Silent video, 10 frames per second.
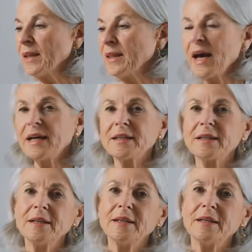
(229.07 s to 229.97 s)

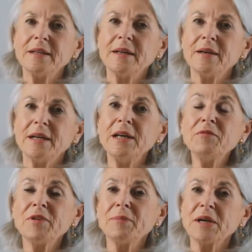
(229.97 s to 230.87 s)
that the
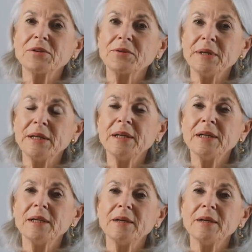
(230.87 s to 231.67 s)
inflammatory